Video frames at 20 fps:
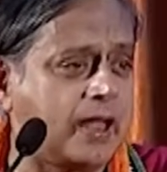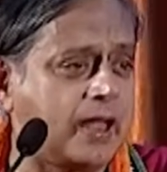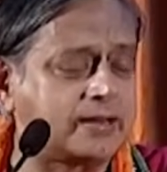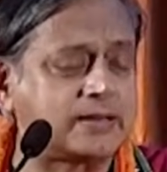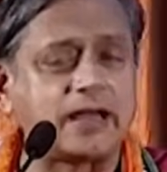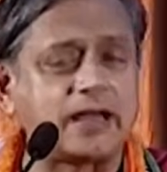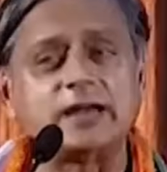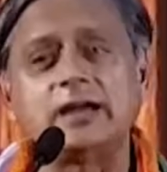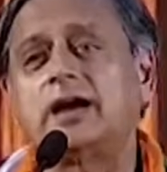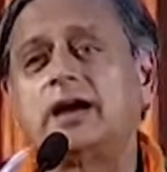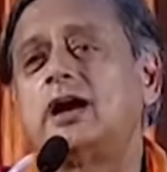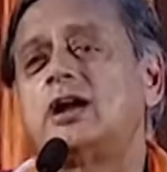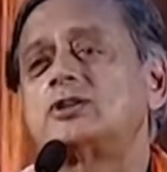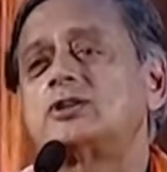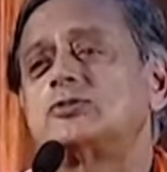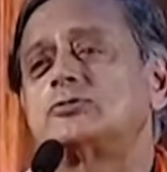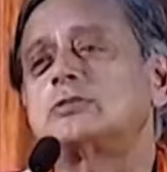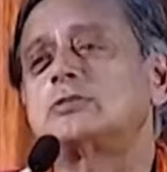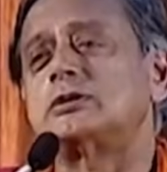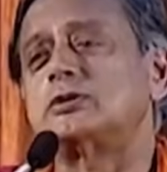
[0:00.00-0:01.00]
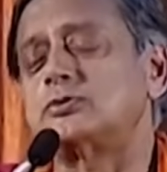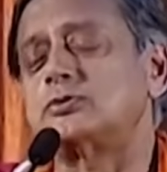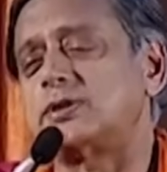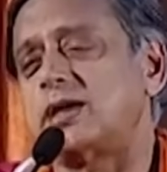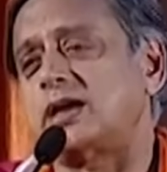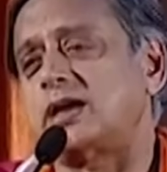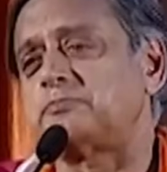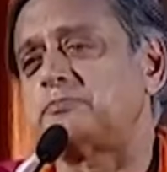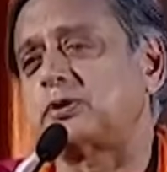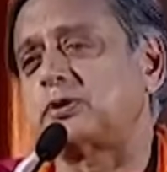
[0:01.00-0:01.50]
And I urge you to do
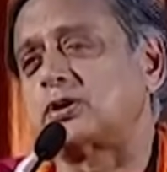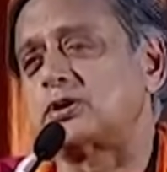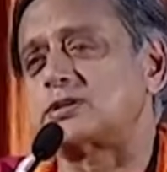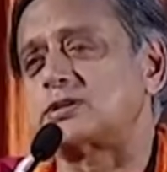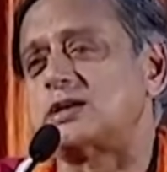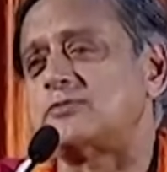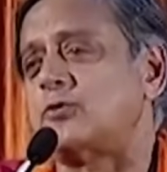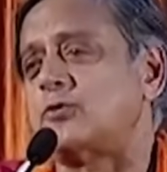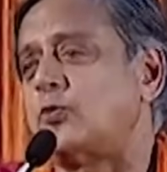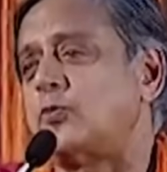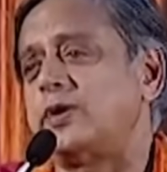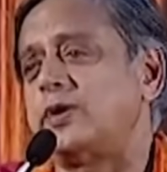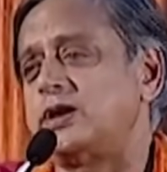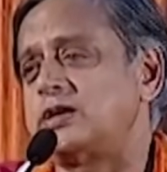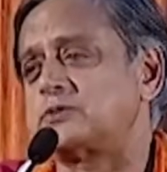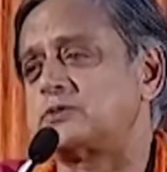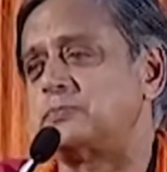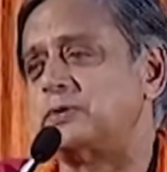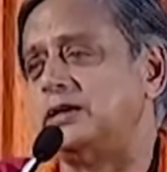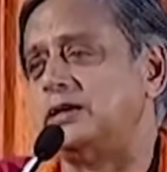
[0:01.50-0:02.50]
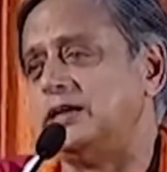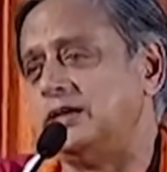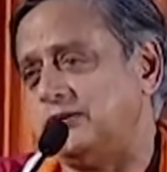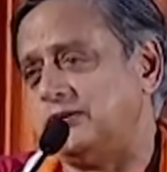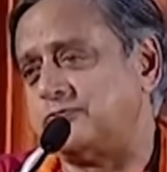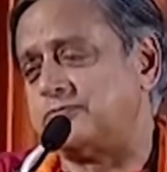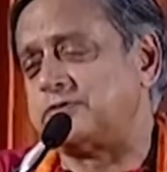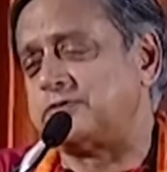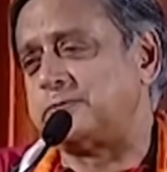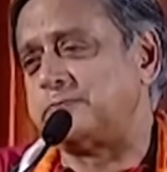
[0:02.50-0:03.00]
that because I've always
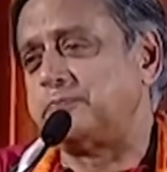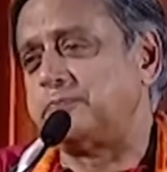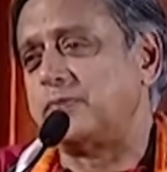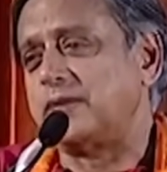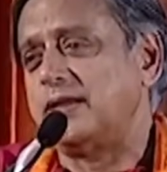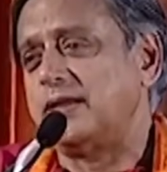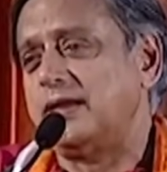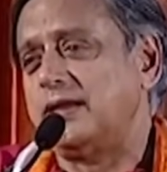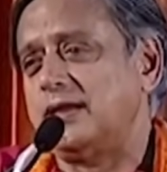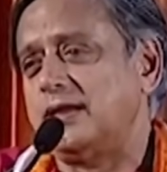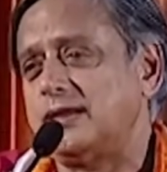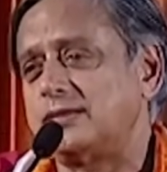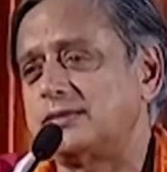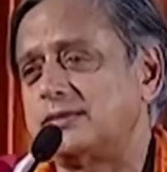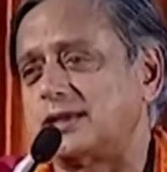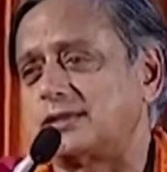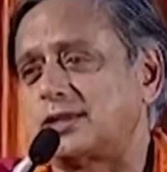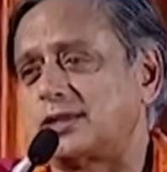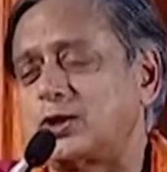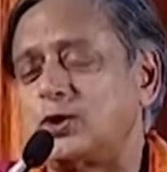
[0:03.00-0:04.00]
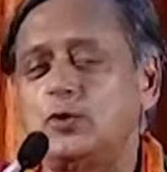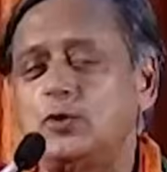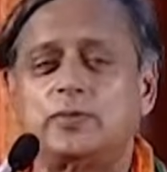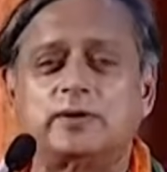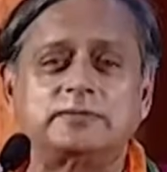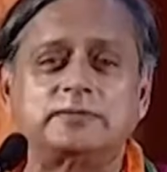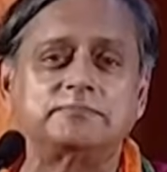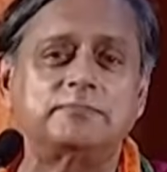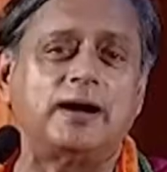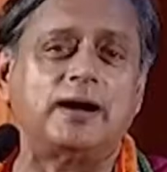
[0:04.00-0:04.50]
believed that the
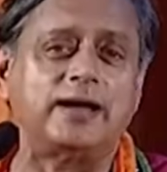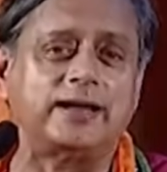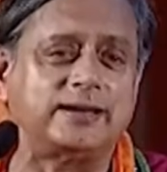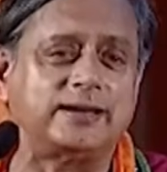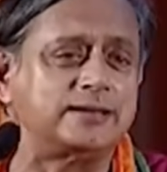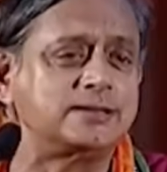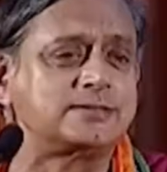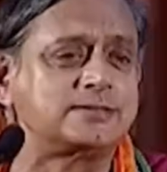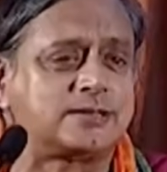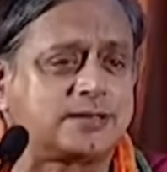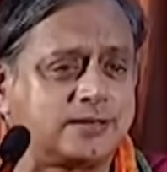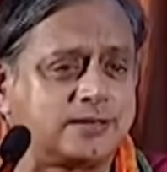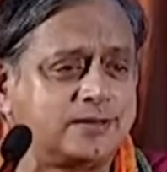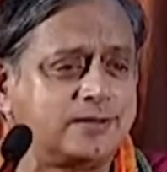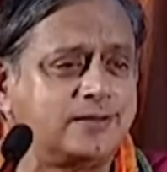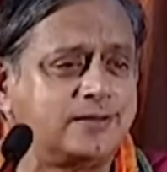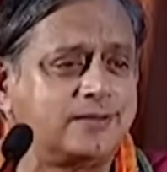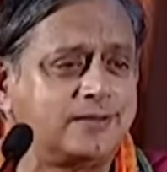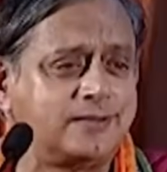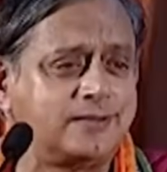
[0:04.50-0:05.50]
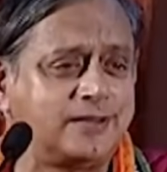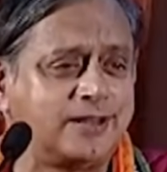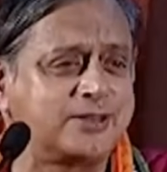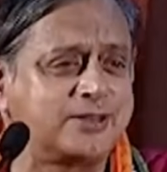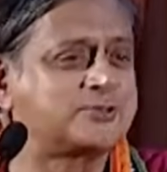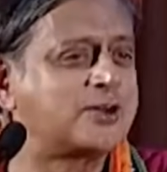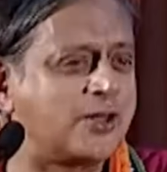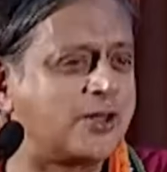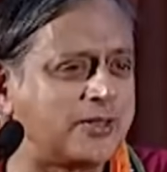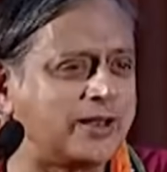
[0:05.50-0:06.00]
human mind
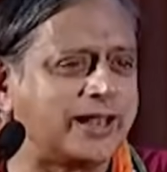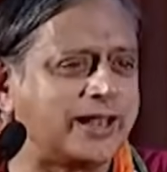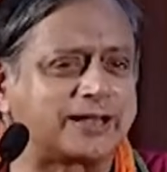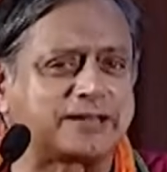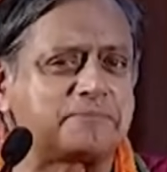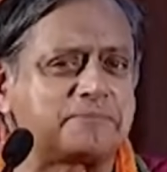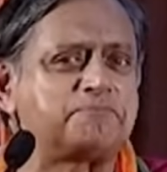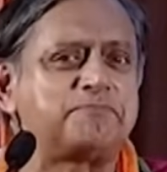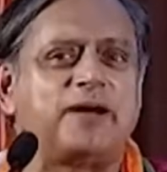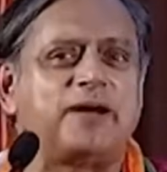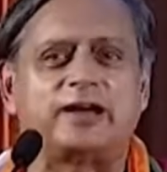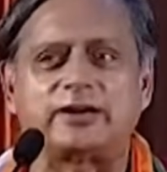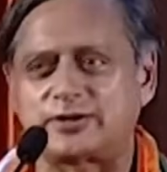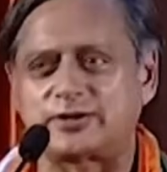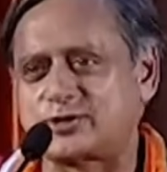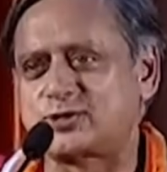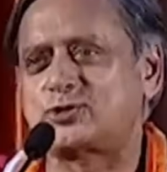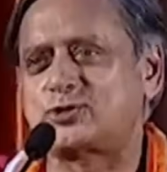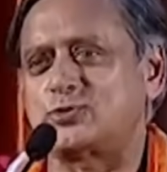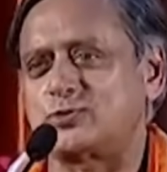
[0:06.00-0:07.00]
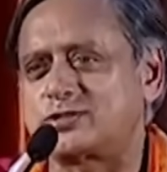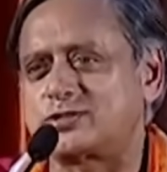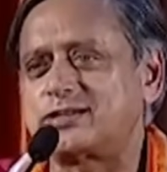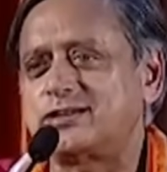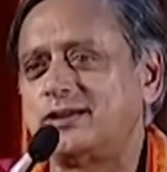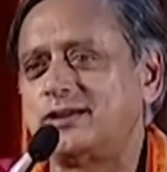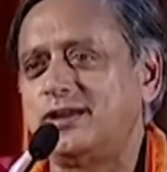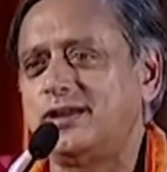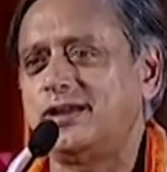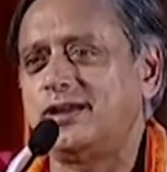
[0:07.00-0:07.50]
is rather like a parachute.
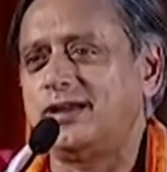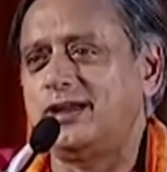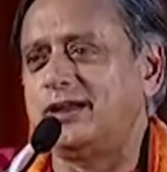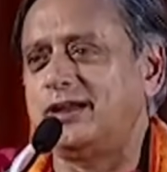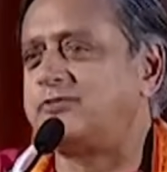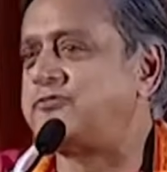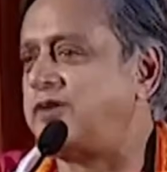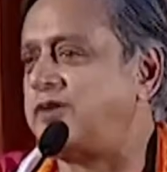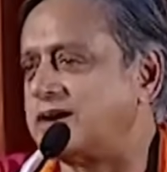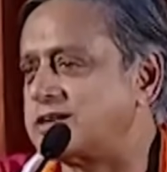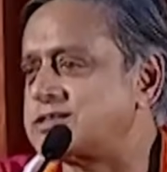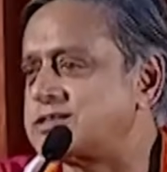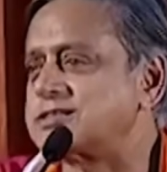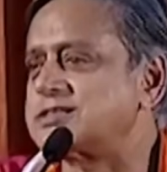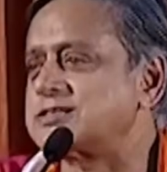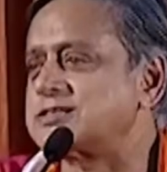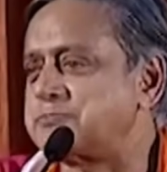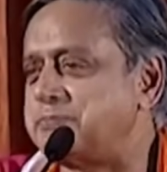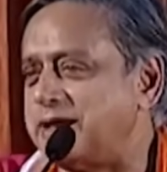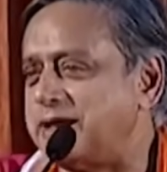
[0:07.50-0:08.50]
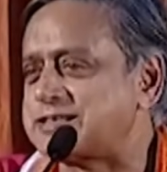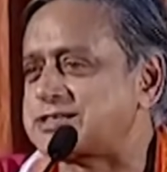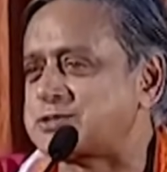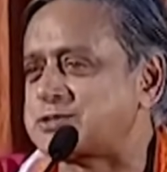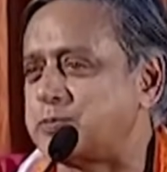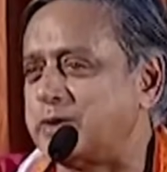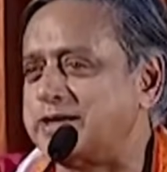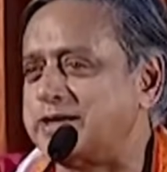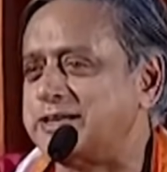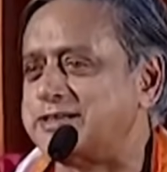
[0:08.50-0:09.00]
It functions
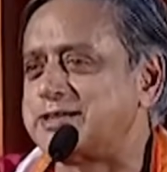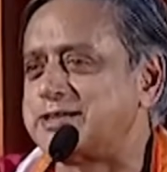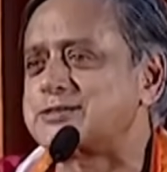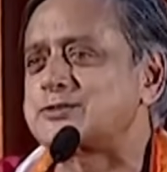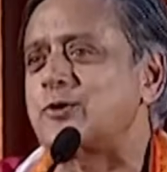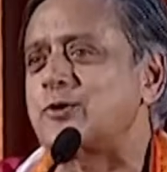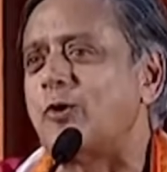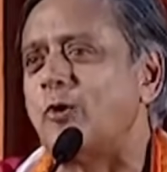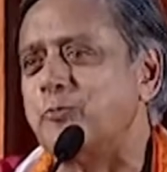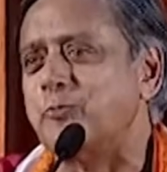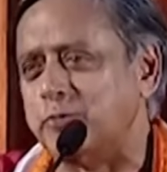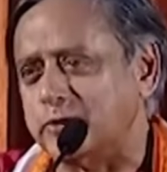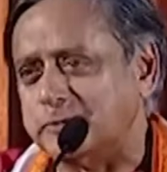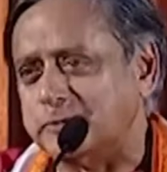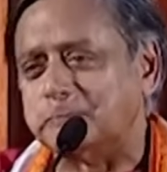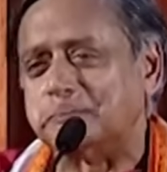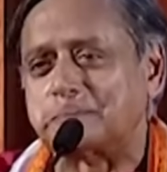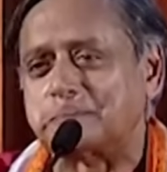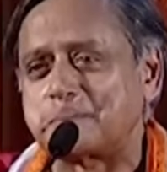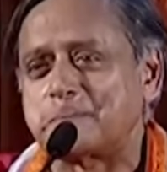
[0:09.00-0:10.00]
best when it is open.